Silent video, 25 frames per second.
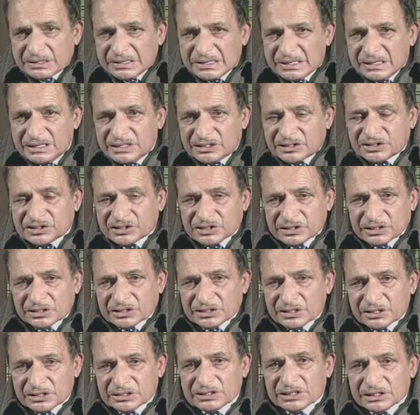need
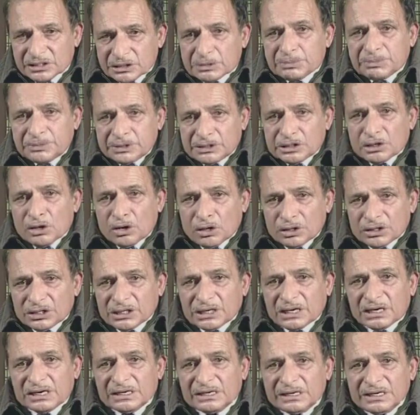structures, that is
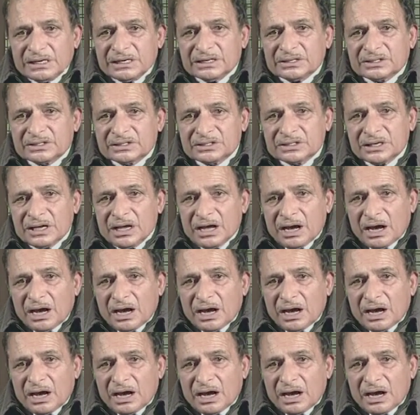physiological needs,